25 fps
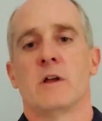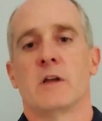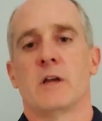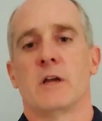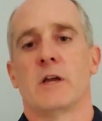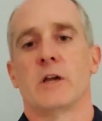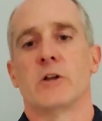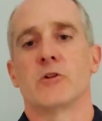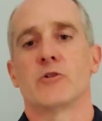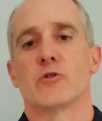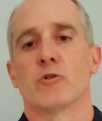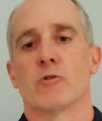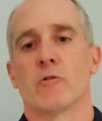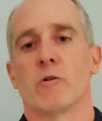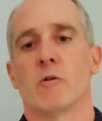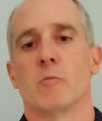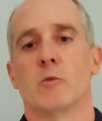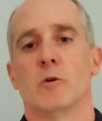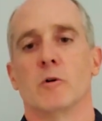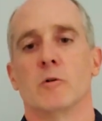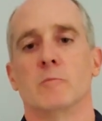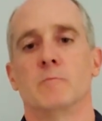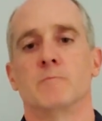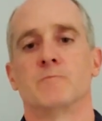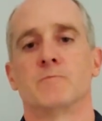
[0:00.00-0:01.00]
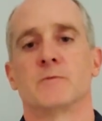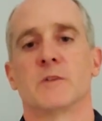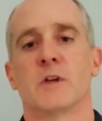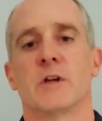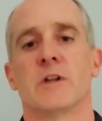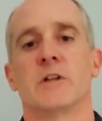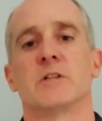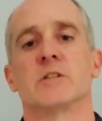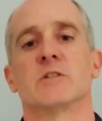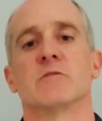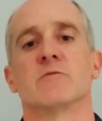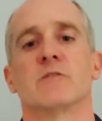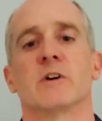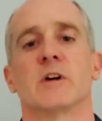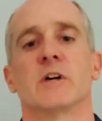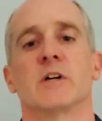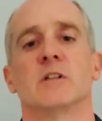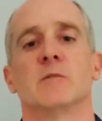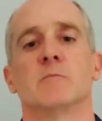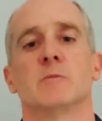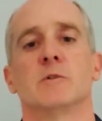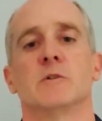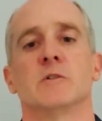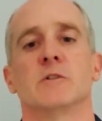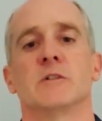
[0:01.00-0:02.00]
and durable. It is
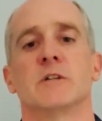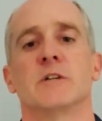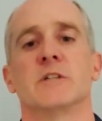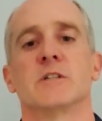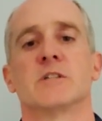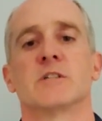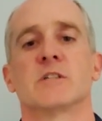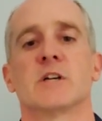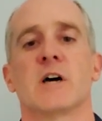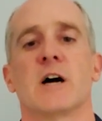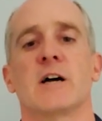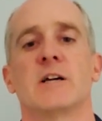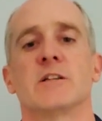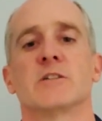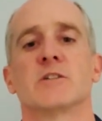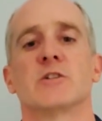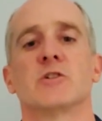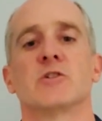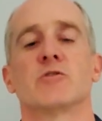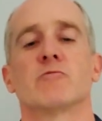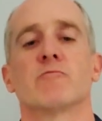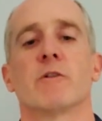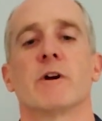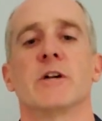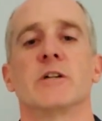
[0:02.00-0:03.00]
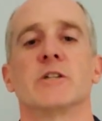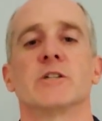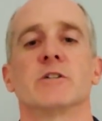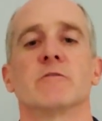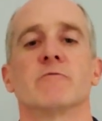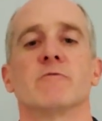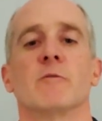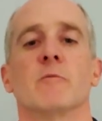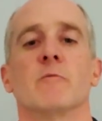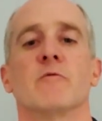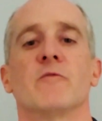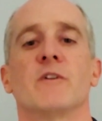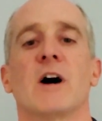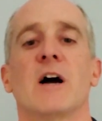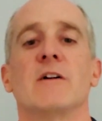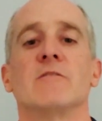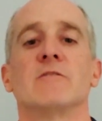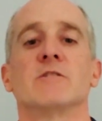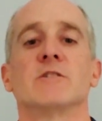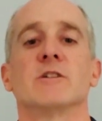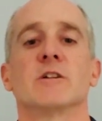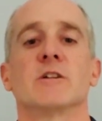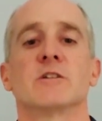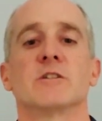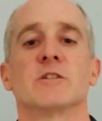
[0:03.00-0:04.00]
available in sizes ranging from 5
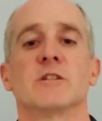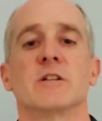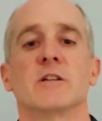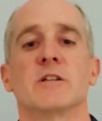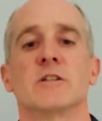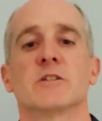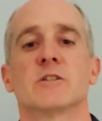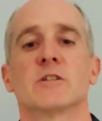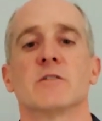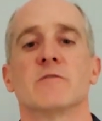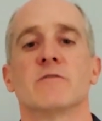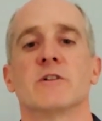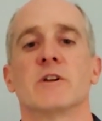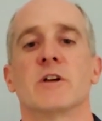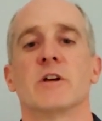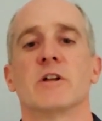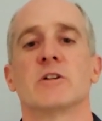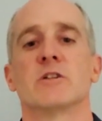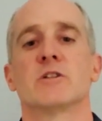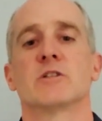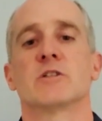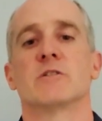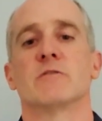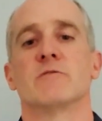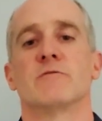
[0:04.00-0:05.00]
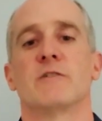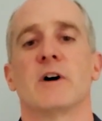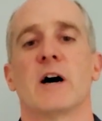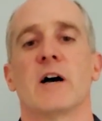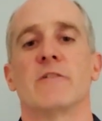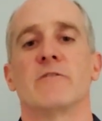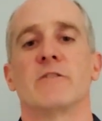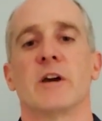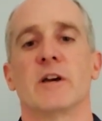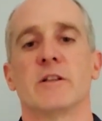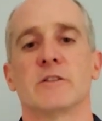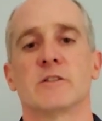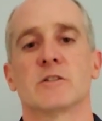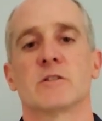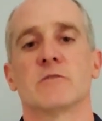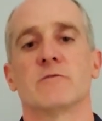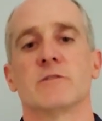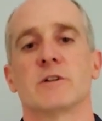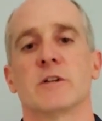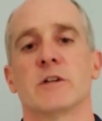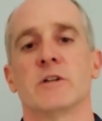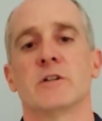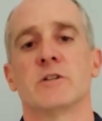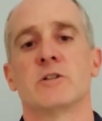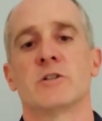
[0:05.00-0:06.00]
16ths of an inch to 5 8 of
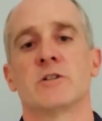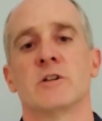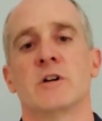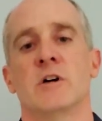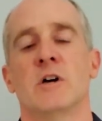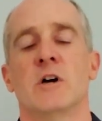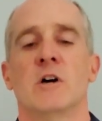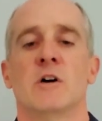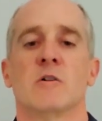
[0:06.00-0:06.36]
an inch,